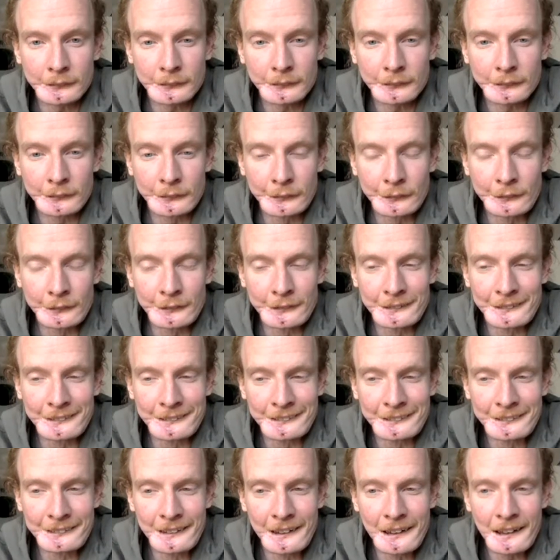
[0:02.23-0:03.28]

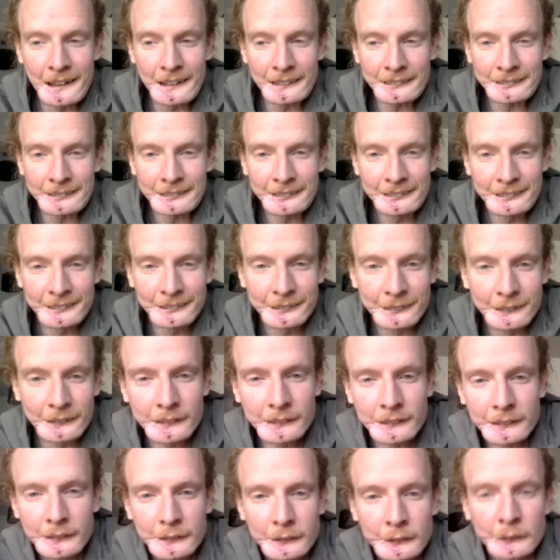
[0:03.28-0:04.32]
Yes,
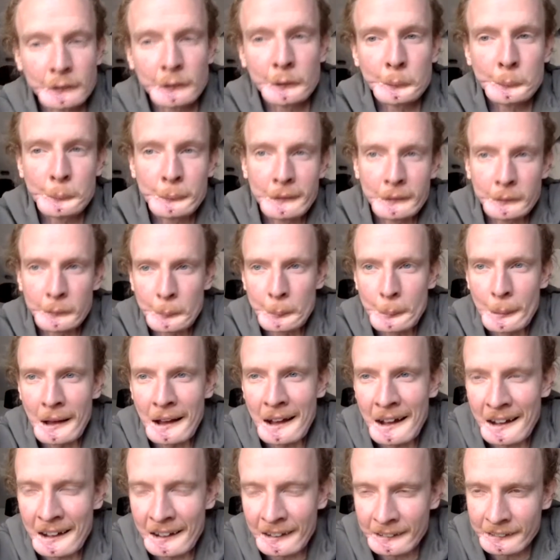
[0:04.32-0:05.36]
sir. We are
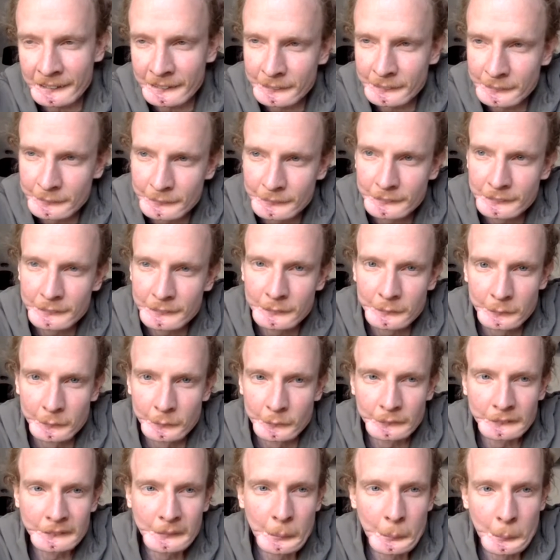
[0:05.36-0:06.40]
back.
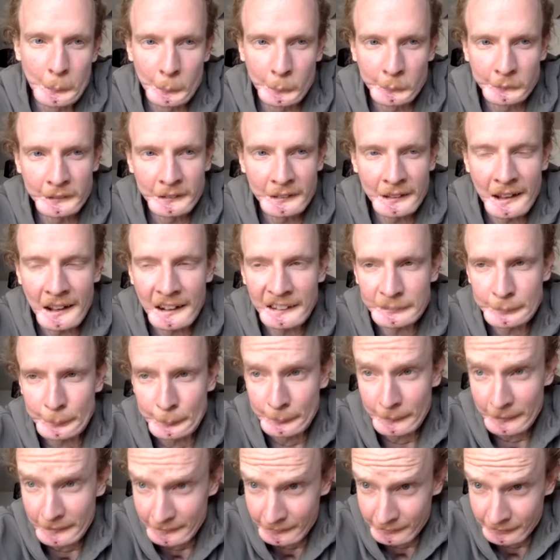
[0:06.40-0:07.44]
Early morning. Ask
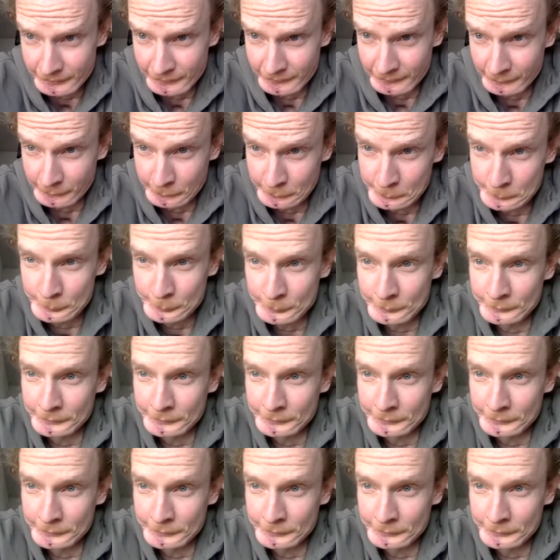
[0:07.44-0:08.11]
me anything.